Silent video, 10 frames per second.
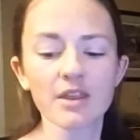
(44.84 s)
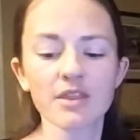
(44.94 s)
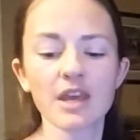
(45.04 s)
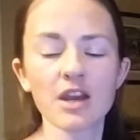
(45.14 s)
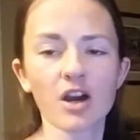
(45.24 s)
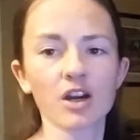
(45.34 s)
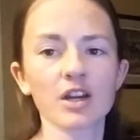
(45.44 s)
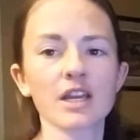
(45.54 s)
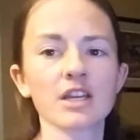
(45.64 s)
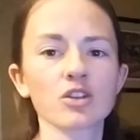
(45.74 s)
They
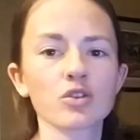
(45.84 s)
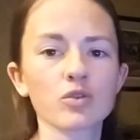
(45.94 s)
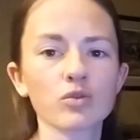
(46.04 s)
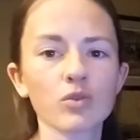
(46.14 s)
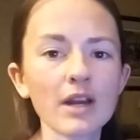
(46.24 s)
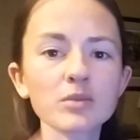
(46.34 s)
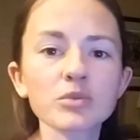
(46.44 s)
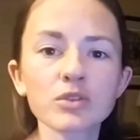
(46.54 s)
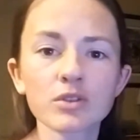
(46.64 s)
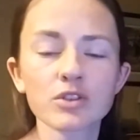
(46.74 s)
are
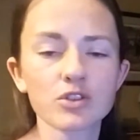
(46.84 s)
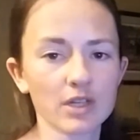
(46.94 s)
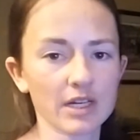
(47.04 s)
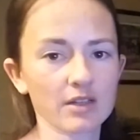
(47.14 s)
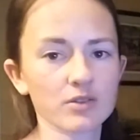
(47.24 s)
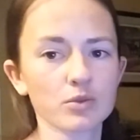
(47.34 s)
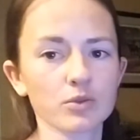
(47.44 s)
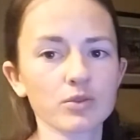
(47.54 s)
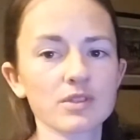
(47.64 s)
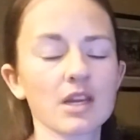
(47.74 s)
incredible training
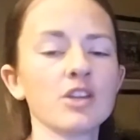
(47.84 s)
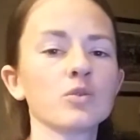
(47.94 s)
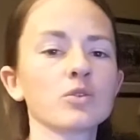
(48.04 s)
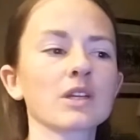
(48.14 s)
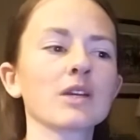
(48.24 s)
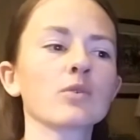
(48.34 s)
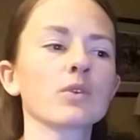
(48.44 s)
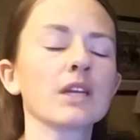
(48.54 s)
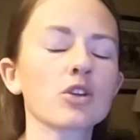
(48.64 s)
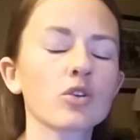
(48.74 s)
tools, and you will get
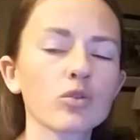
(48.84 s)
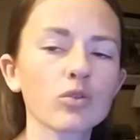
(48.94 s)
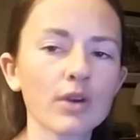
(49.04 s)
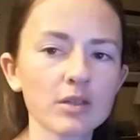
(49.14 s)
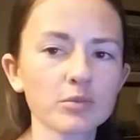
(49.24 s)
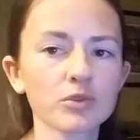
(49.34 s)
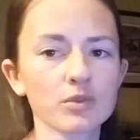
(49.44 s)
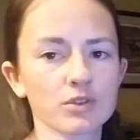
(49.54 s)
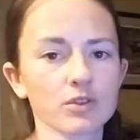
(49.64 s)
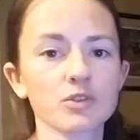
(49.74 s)
incredible
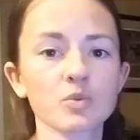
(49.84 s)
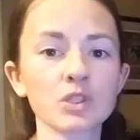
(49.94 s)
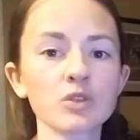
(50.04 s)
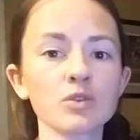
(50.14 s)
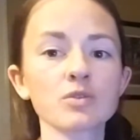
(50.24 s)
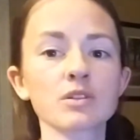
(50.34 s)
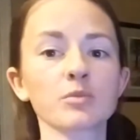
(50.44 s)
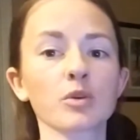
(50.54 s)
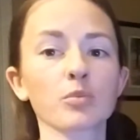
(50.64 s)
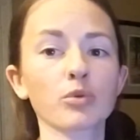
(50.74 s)
results when you use
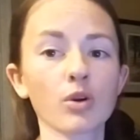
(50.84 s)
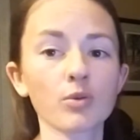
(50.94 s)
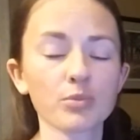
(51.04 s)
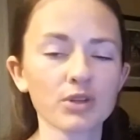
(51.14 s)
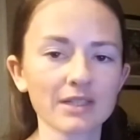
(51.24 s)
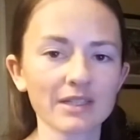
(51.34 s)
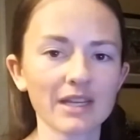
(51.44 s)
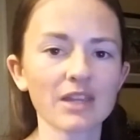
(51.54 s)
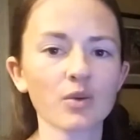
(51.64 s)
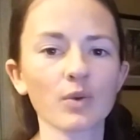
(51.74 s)
them
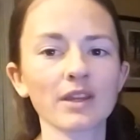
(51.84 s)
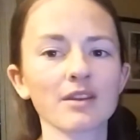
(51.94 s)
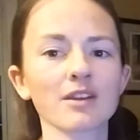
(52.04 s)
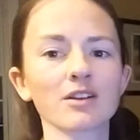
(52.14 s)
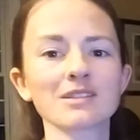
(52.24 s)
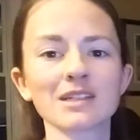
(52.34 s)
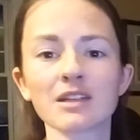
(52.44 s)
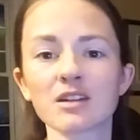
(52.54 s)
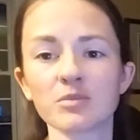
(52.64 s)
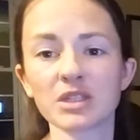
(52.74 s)
appropriately in the way that they're
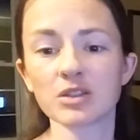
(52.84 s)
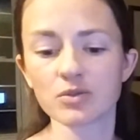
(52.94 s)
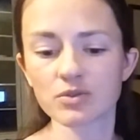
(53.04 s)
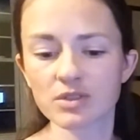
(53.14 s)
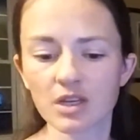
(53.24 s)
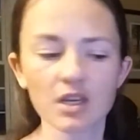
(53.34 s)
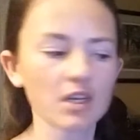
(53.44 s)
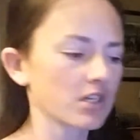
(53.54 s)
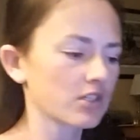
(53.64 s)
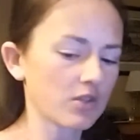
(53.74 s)
intended to be used.
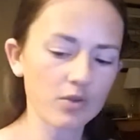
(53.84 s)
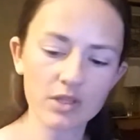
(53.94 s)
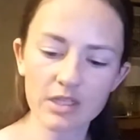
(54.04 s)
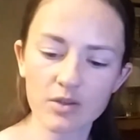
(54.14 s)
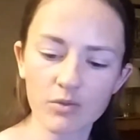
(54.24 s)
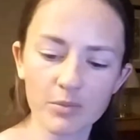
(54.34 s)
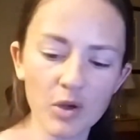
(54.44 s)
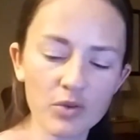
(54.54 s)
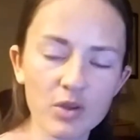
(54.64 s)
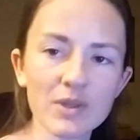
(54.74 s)
So the
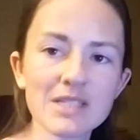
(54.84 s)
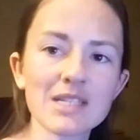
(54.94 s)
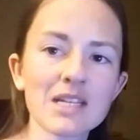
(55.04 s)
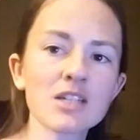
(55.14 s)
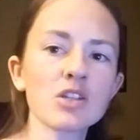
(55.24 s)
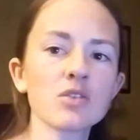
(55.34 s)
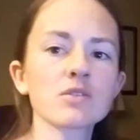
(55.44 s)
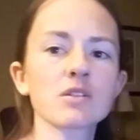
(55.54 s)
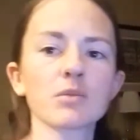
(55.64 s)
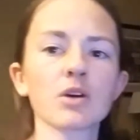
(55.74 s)
remote that we tend to
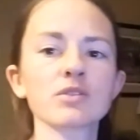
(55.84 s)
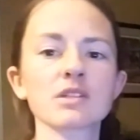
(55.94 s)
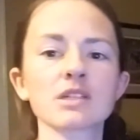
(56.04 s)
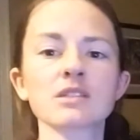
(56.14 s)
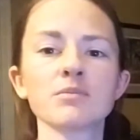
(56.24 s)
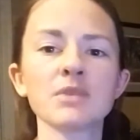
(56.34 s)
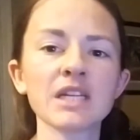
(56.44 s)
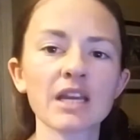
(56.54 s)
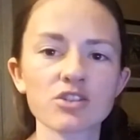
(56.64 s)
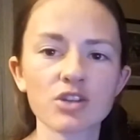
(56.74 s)
use the most is the
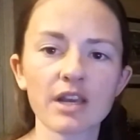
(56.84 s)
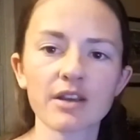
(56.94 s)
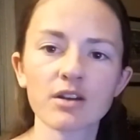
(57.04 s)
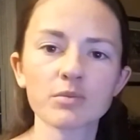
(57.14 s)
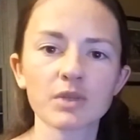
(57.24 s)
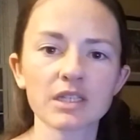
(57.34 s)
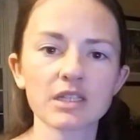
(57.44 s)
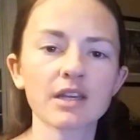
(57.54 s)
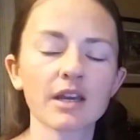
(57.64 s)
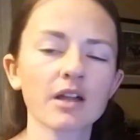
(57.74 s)
Mini Educator by
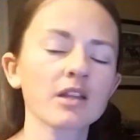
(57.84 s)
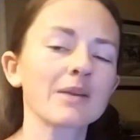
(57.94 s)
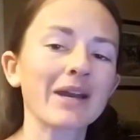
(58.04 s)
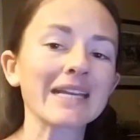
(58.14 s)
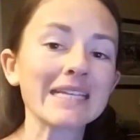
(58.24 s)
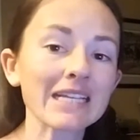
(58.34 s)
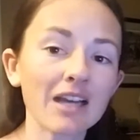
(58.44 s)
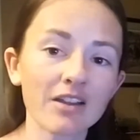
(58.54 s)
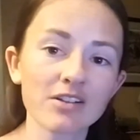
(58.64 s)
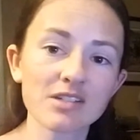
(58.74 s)

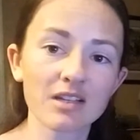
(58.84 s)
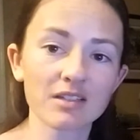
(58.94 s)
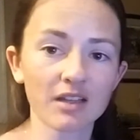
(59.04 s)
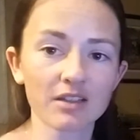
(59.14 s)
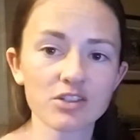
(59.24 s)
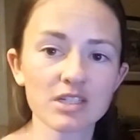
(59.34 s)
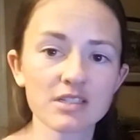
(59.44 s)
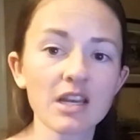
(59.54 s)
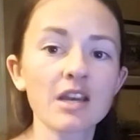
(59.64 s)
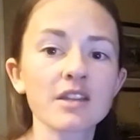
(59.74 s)
eCollar
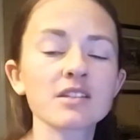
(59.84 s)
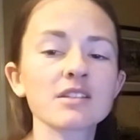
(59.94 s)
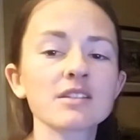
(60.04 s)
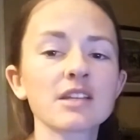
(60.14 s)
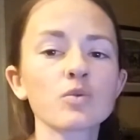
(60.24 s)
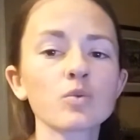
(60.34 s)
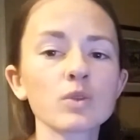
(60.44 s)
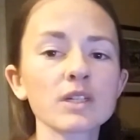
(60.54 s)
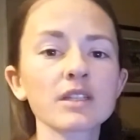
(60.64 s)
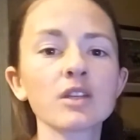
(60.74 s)
Technologies. This is a
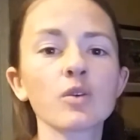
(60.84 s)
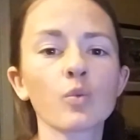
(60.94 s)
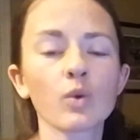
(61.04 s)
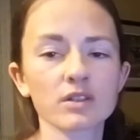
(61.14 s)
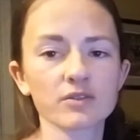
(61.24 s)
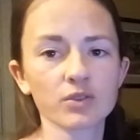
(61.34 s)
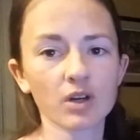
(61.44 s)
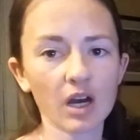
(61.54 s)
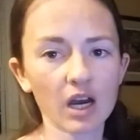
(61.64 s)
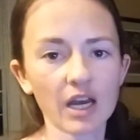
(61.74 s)
really
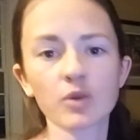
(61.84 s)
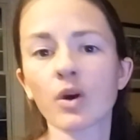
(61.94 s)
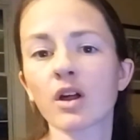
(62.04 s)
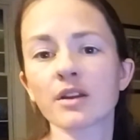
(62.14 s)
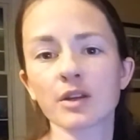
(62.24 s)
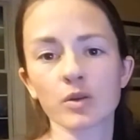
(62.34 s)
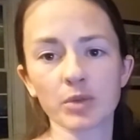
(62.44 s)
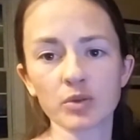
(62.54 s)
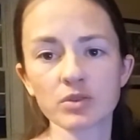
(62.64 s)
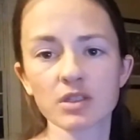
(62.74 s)
wonderful, high quality
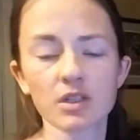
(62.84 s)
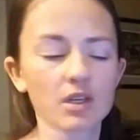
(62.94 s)
remote.